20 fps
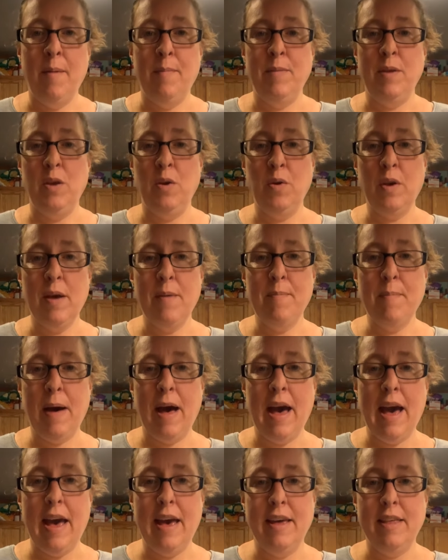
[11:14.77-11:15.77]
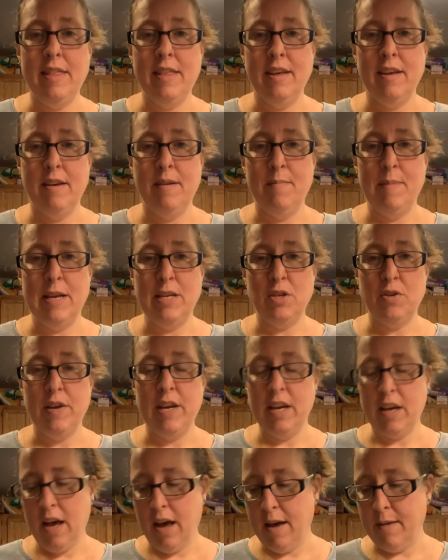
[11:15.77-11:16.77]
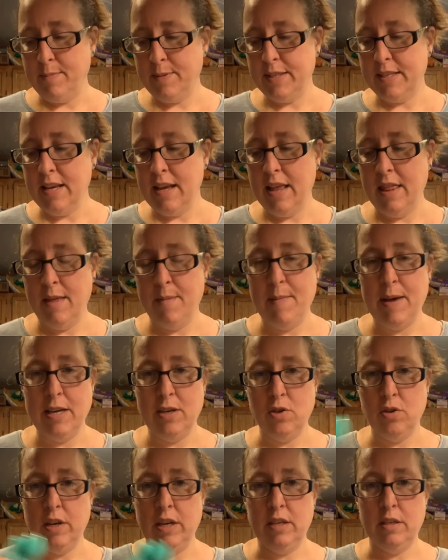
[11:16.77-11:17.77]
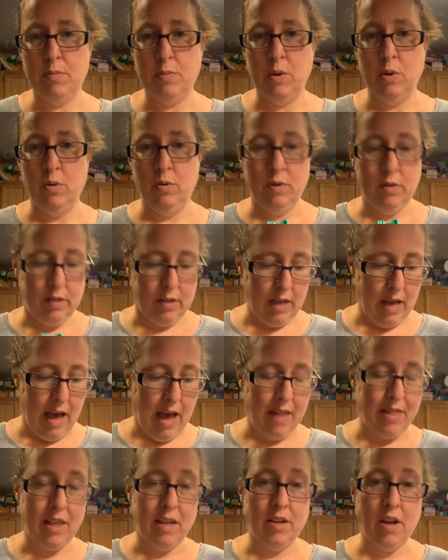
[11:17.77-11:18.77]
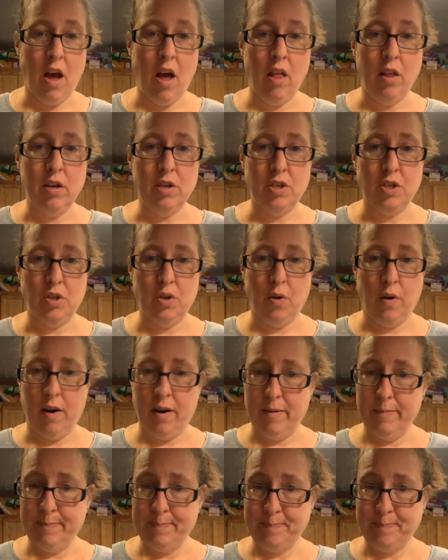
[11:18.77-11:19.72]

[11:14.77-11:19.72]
you can buy the measuring cups and the measuring spoons at the dollar store.